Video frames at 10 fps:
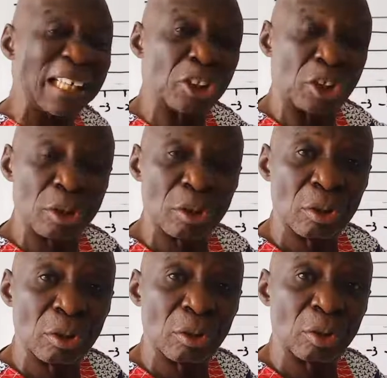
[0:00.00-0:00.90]
asked
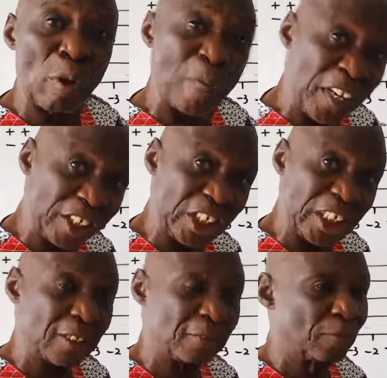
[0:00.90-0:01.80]
to fix
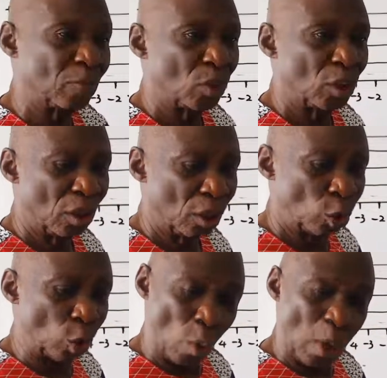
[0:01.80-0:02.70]
it.
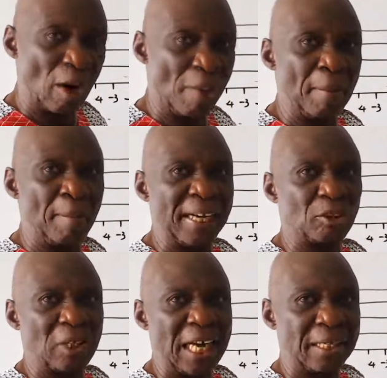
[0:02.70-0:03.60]
So we are coming
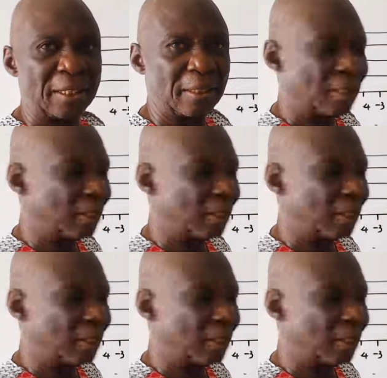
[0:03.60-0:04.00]
back to that.